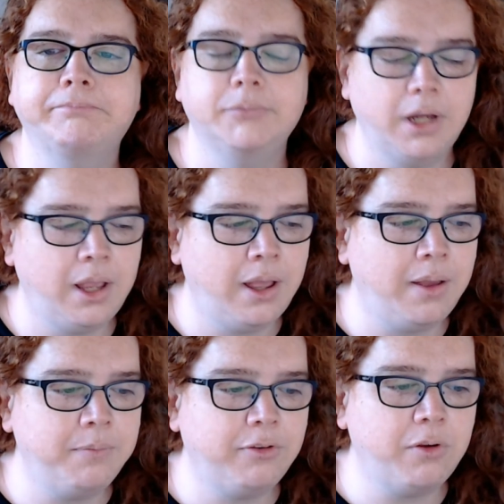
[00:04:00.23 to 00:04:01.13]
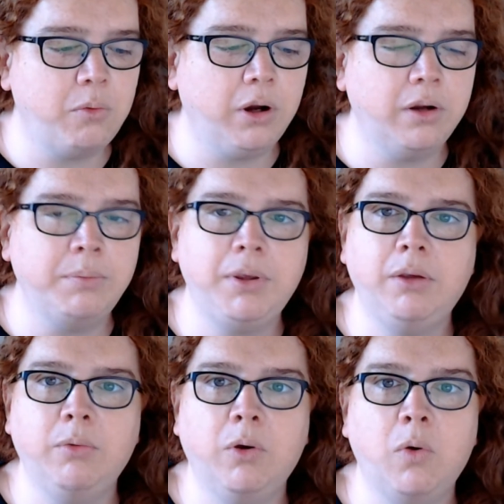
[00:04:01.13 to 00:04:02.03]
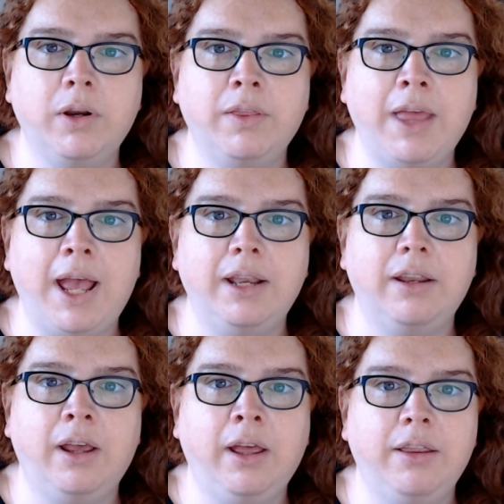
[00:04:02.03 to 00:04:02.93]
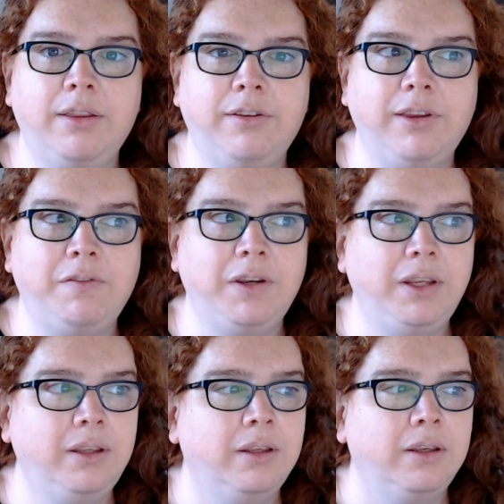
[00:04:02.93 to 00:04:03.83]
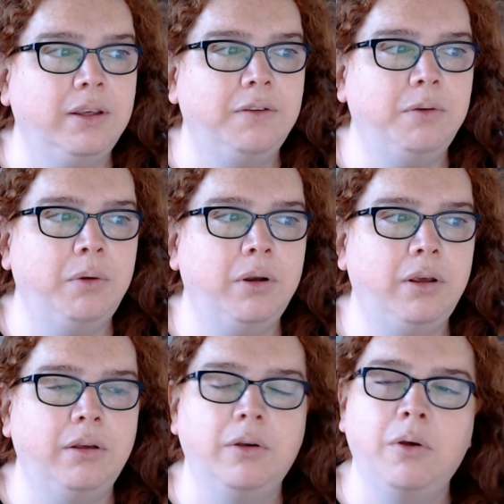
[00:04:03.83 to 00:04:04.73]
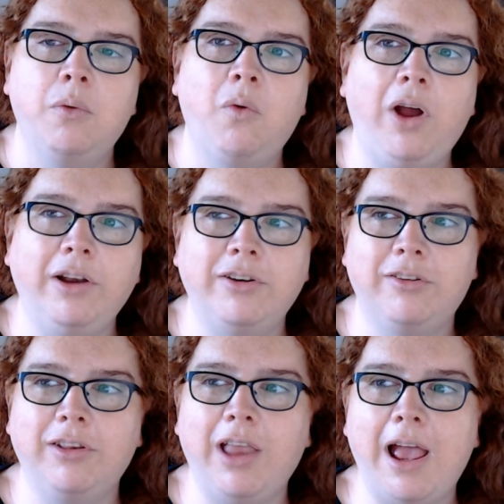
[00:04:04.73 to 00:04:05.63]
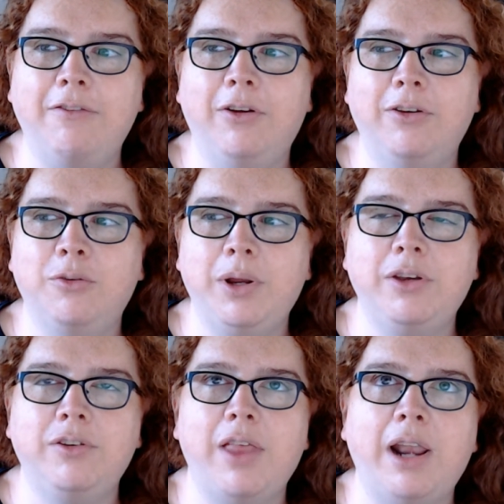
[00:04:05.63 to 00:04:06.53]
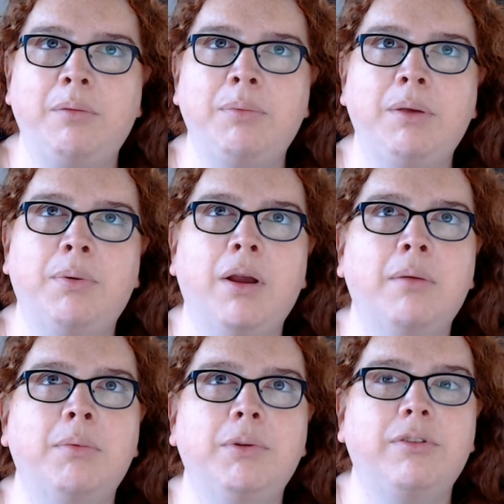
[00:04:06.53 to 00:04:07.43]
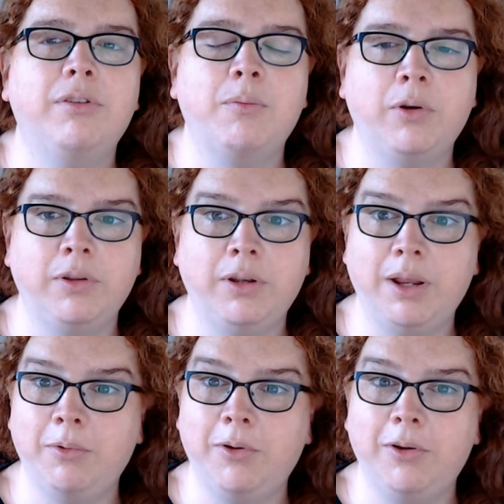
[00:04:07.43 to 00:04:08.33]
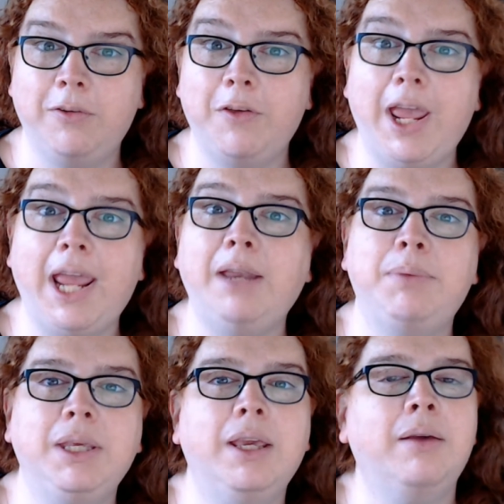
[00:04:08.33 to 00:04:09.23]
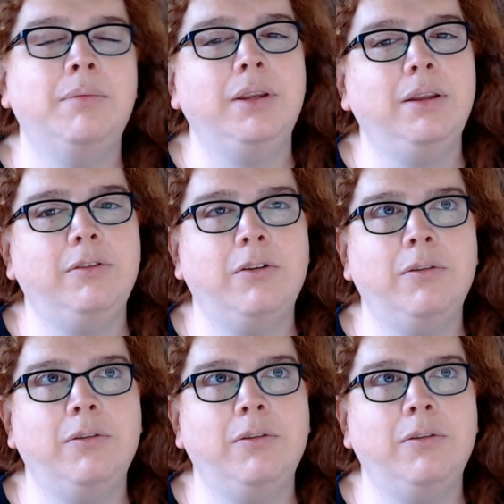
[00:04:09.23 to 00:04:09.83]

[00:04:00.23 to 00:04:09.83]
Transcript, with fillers: Um, so we're going to be recording that uh, this evening. If you want to watch us live on Twitch, that'll be probably somewhere in the neighborhood of 8 p.m. Eastern.